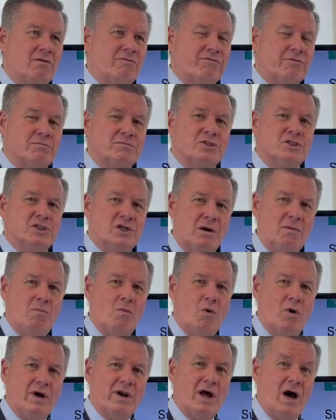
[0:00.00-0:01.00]
from
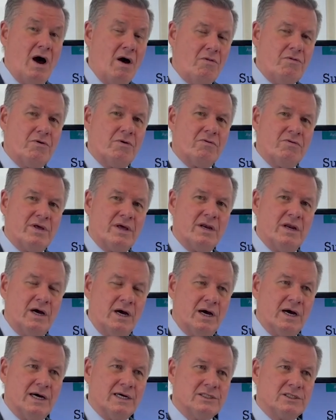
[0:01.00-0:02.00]
someone other than
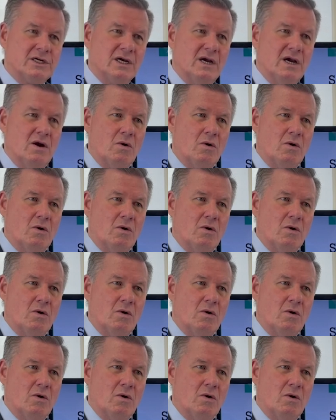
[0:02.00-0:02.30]
us,